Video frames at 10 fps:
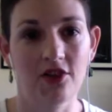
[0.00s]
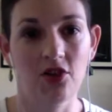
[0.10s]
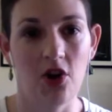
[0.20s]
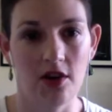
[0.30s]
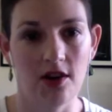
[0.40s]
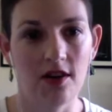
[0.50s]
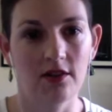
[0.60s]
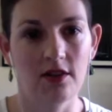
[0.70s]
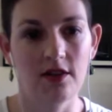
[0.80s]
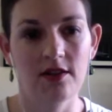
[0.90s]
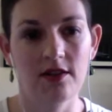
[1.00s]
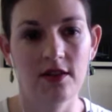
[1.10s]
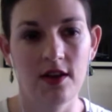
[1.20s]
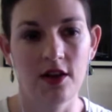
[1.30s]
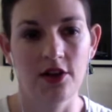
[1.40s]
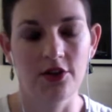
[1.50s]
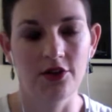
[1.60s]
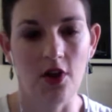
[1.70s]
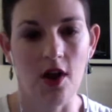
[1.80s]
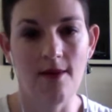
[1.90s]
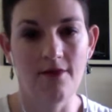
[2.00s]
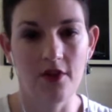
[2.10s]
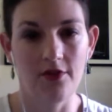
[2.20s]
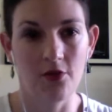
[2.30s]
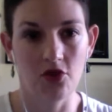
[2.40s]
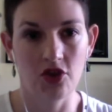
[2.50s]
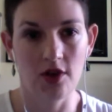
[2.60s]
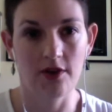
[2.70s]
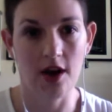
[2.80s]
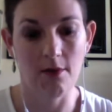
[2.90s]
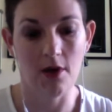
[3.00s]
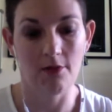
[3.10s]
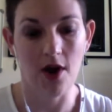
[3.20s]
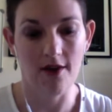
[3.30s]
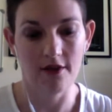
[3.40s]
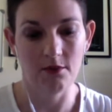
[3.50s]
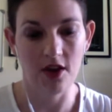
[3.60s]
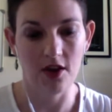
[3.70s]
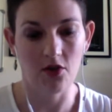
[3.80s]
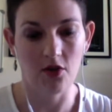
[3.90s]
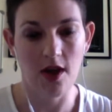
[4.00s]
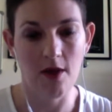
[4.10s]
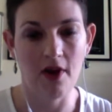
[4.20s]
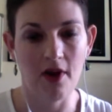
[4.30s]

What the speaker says: chronic illness. So I am very fortunate that I'm on private medical care.